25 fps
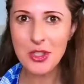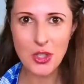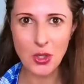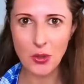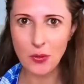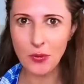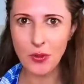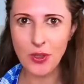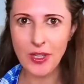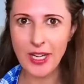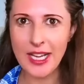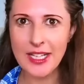Don't
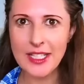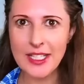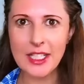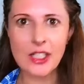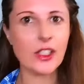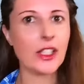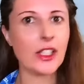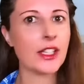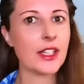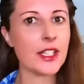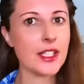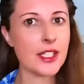forget to
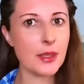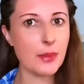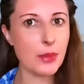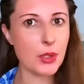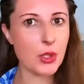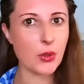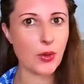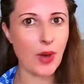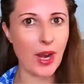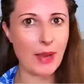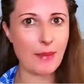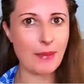click the
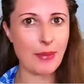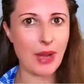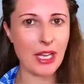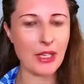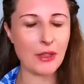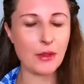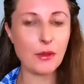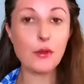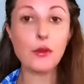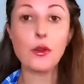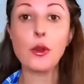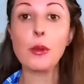subscribe
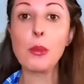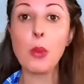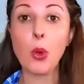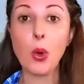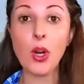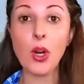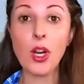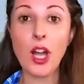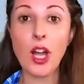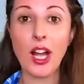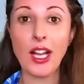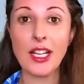button for more
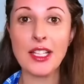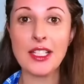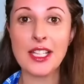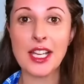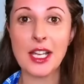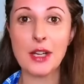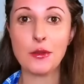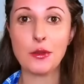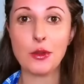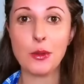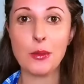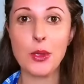
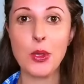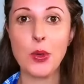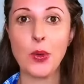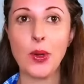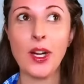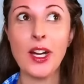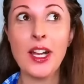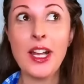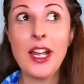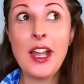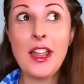content from your